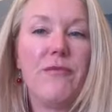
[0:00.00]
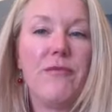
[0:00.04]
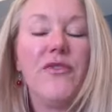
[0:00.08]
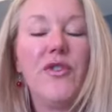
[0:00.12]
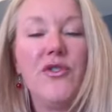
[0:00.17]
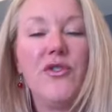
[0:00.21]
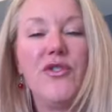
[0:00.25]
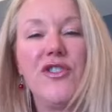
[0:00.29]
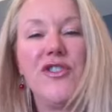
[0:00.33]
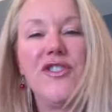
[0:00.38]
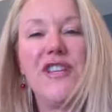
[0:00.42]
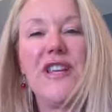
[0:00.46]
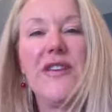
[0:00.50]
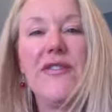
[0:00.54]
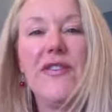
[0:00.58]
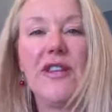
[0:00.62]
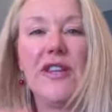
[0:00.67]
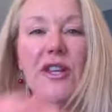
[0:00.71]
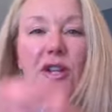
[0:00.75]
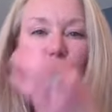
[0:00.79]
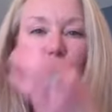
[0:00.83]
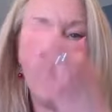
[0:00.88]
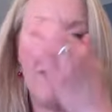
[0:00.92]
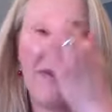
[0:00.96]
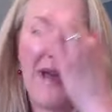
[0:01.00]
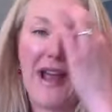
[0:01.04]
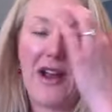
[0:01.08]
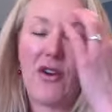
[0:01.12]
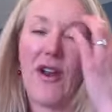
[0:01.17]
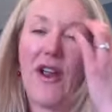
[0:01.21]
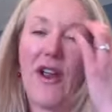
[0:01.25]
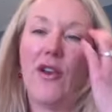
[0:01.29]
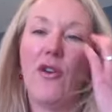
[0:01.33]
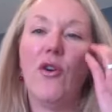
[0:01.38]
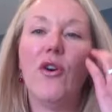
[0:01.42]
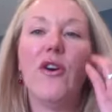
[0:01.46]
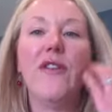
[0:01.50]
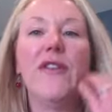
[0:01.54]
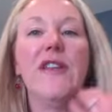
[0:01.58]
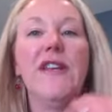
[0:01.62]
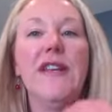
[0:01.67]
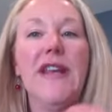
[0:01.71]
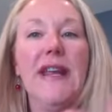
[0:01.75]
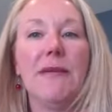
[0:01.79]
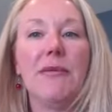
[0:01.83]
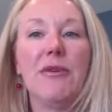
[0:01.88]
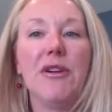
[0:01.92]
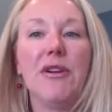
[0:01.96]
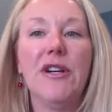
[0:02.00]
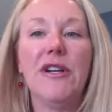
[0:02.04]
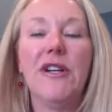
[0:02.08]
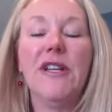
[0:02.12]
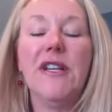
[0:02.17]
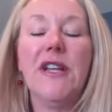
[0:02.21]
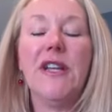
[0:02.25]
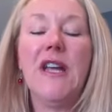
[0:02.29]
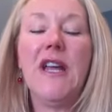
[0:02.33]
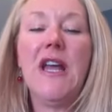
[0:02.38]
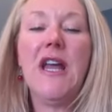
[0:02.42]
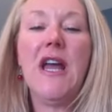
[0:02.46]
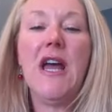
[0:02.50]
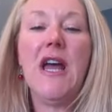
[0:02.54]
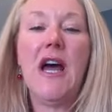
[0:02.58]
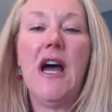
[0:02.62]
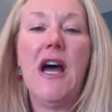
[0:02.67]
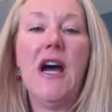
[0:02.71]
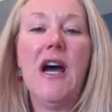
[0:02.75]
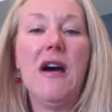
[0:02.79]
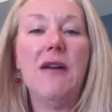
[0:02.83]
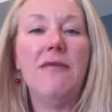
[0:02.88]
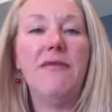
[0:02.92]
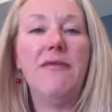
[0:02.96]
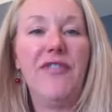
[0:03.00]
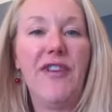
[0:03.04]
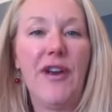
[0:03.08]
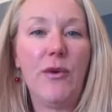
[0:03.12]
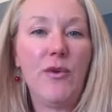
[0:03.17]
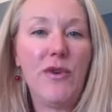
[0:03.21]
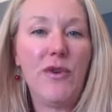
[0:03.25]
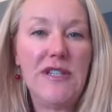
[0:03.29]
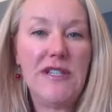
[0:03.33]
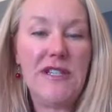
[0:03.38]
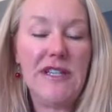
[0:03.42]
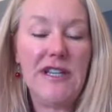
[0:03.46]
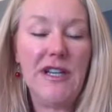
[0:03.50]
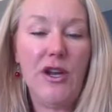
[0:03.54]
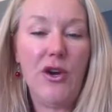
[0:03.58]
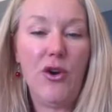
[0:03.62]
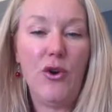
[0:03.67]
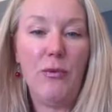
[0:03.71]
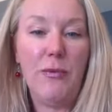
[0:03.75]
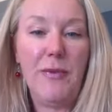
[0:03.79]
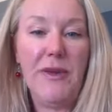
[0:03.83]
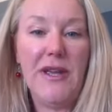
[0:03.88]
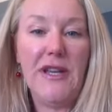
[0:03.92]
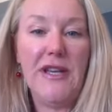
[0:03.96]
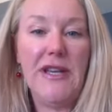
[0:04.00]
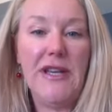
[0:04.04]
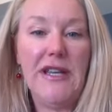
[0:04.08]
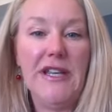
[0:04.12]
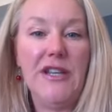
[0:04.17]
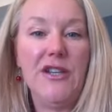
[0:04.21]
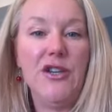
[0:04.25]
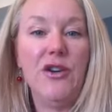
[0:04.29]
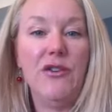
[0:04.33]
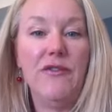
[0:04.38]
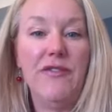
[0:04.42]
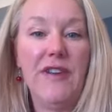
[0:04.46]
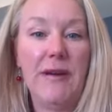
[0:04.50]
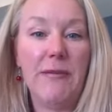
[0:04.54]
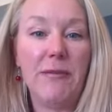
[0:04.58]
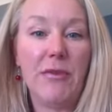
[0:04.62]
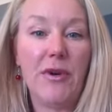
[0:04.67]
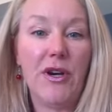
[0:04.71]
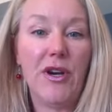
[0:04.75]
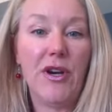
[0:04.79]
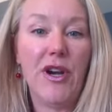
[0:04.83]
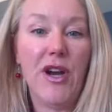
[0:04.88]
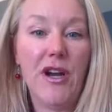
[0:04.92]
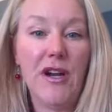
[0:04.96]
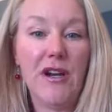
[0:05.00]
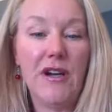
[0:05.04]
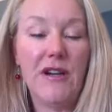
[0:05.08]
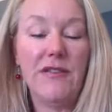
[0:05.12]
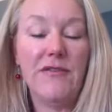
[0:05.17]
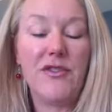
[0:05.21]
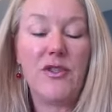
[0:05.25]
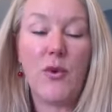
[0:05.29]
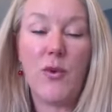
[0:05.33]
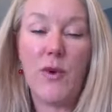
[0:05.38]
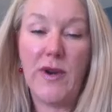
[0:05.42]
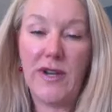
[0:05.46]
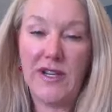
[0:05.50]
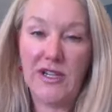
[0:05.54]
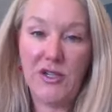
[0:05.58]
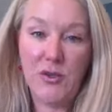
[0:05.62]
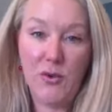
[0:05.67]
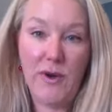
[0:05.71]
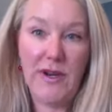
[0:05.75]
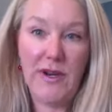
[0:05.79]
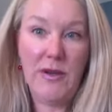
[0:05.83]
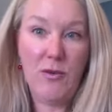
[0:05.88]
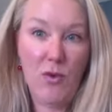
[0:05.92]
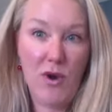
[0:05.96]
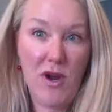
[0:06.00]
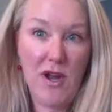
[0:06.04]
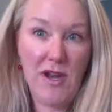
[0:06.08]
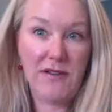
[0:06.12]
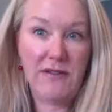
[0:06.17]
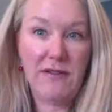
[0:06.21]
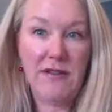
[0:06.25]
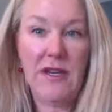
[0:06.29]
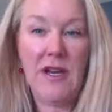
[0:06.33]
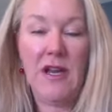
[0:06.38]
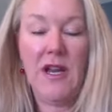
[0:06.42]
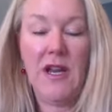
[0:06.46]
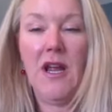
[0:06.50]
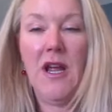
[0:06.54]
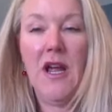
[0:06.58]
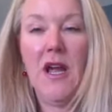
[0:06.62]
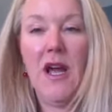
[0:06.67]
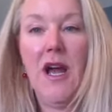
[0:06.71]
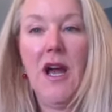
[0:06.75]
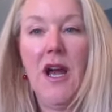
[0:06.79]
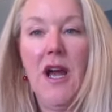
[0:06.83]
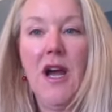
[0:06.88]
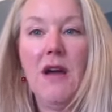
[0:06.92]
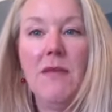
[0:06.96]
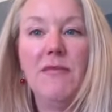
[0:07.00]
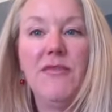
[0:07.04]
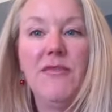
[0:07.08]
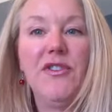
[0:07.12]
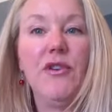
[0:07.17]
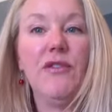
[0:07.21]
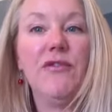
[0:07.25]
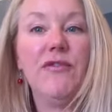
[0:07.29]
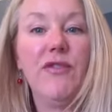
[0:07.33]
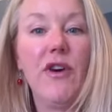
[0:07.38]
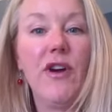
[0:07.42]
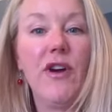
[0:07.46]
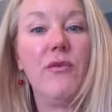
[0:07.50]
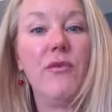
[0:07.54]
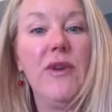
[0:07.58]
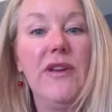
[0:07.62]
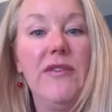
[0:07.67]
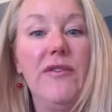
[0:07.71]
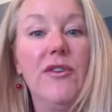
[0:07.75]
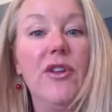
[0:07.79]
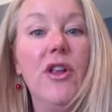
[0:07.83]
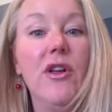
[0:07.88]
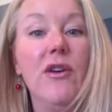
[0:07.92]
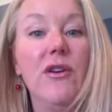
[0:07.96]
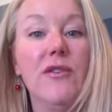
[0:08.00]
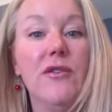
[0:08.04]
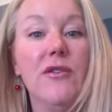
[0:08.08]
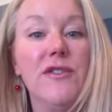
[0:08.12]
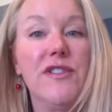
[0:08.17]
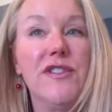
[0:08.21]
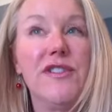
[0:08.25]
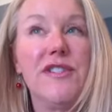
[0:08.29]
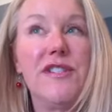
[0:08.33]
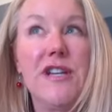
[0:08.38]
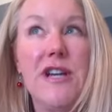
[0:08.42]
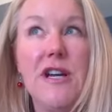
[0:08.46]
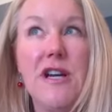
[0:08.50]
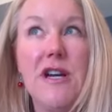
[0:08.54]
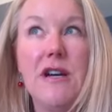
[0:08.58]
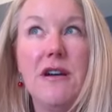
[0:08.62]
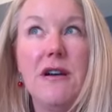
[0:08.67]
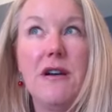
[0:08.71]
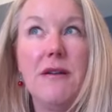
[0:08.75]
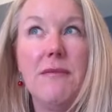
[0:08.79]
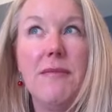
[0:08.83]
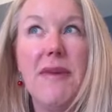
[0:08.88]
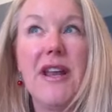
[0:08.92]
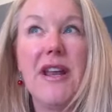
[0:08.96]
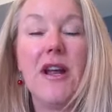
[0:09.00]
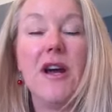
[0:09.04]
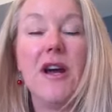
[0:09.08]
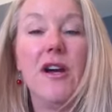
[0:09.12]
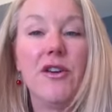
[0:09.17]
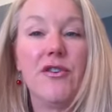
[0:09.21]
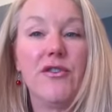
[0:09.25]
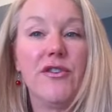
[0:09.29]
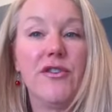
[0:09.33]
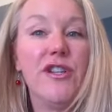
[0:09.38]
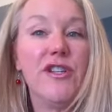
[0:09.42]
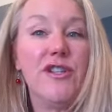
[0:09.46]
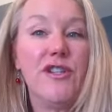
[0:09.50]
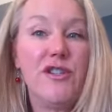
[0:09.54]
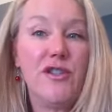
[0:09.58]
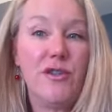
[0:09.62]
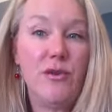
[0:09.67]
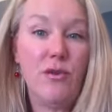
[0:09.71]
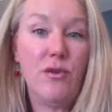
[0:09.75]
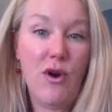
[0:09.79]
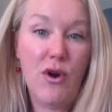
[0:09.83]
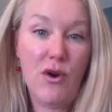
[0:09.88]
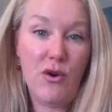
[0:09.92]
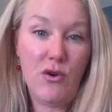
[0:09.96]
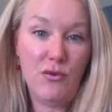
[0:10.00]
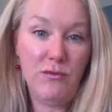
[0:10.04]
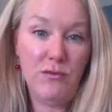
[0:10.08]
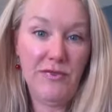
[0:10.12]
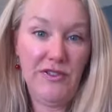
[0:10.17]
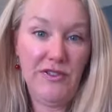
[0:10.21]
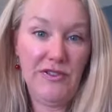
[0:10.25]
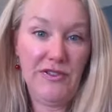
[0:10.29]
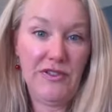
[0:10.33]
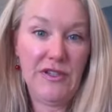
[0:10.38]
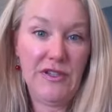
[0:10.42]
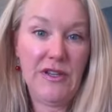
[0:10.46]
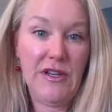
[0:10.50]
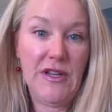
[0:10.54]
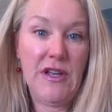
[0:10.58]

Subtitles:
So just to give you a little background on the neighborhood, Fairwood did open in November of 2021. So far, we've closed about 102 homes.